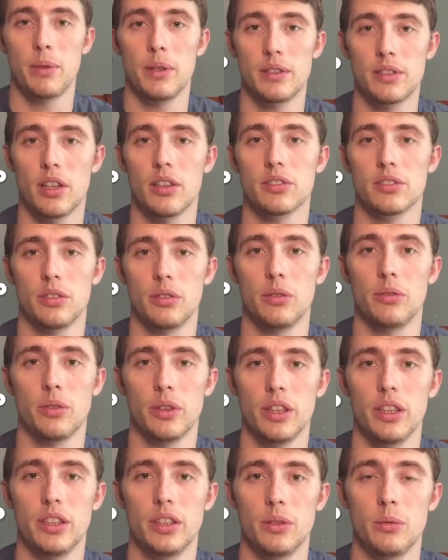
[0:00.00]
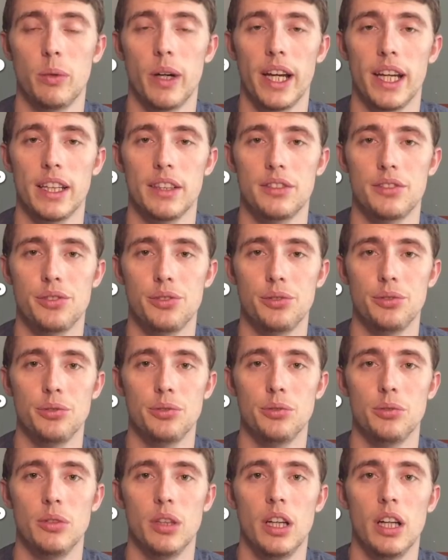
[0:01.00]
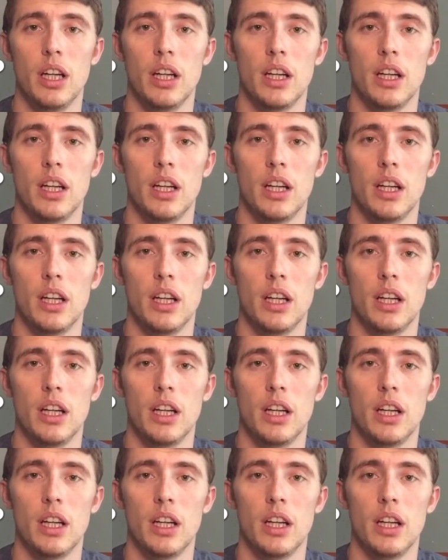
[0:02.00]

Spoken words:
It's also a really good way to